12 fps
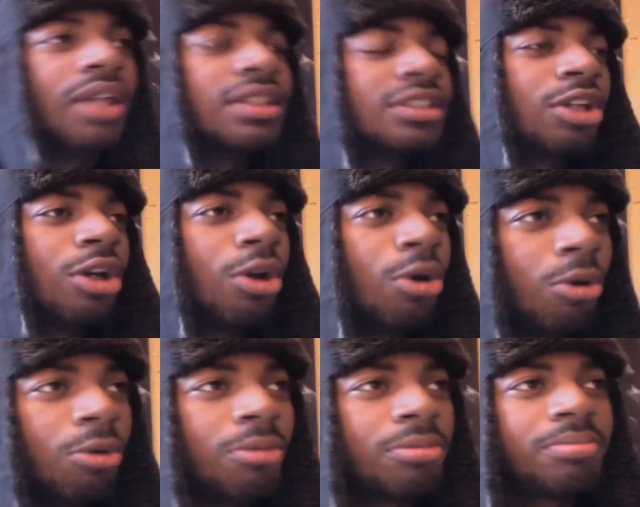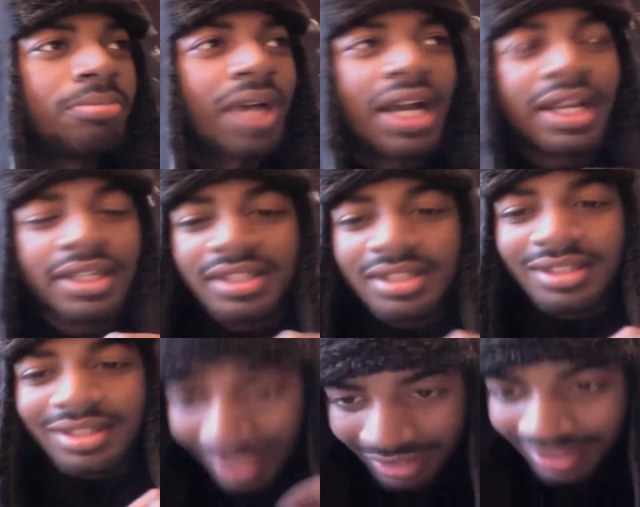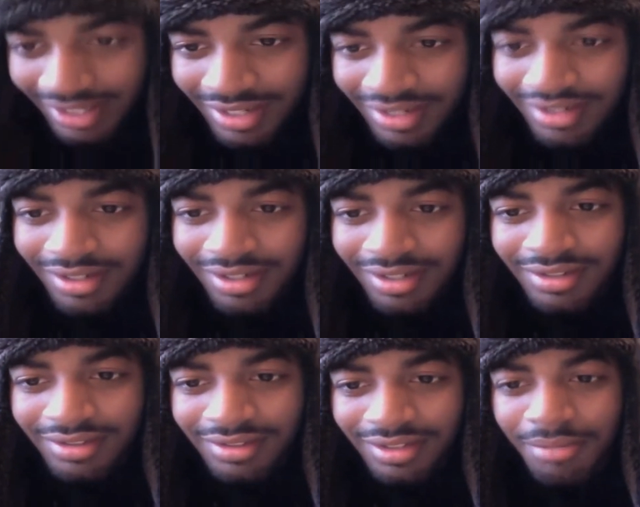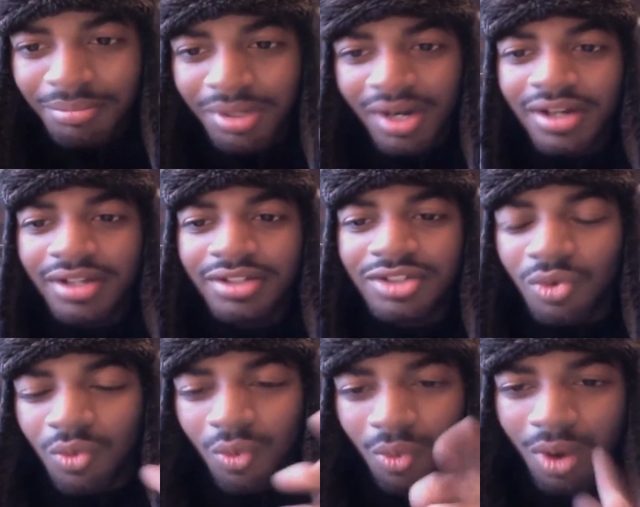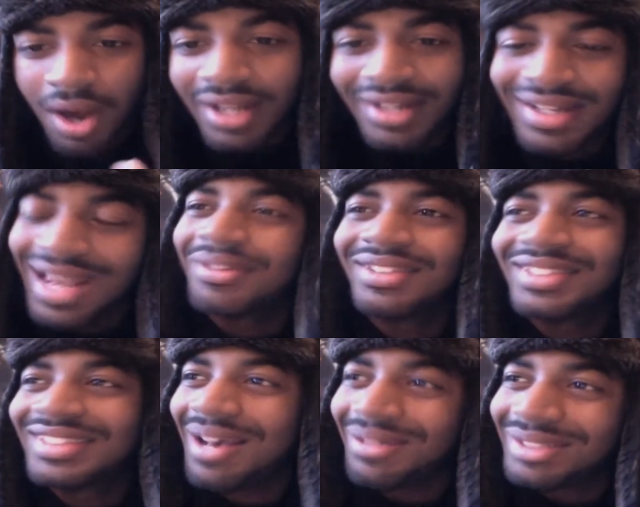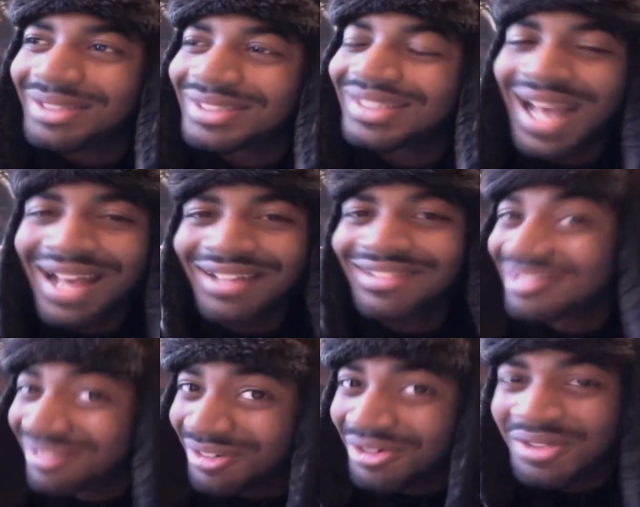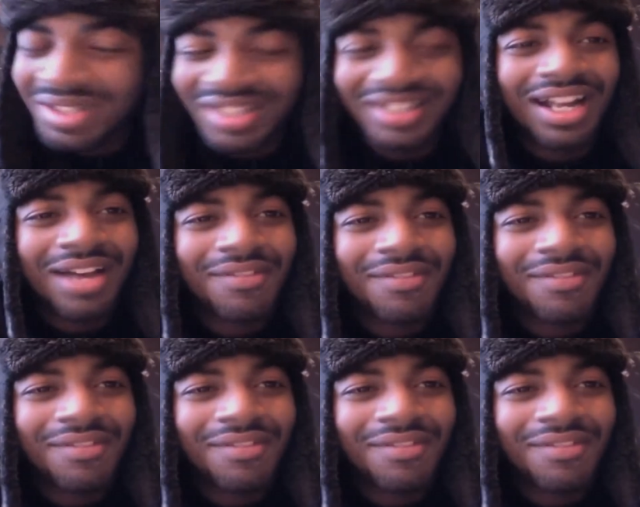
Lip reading: So by killing their barrier to 1, that was kind of cruel, Konami.